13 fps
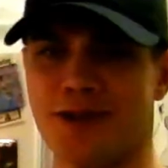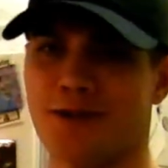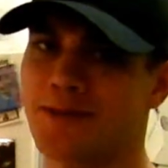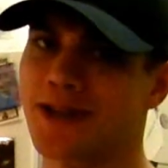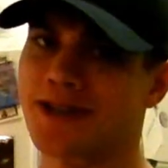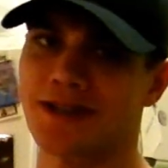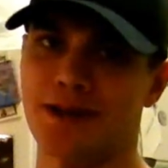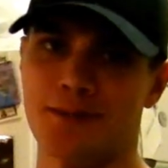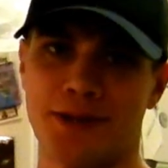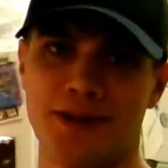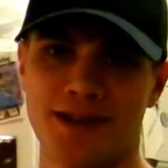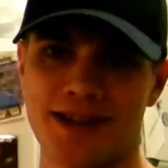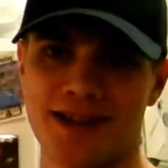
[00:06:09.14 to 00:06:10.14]
all mixed up
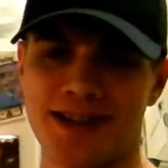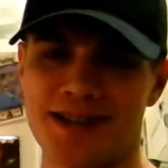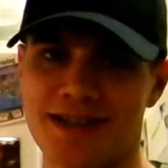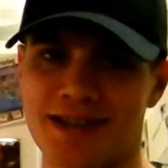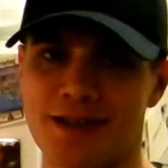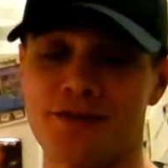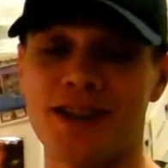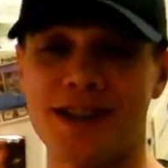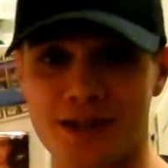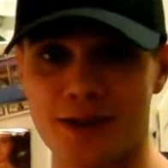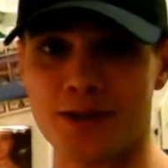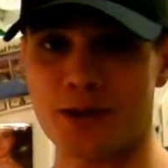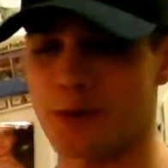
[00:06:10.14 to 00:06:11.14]
and all that kind of stuff. That's
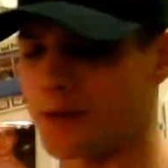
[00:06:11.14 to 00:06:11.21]
also a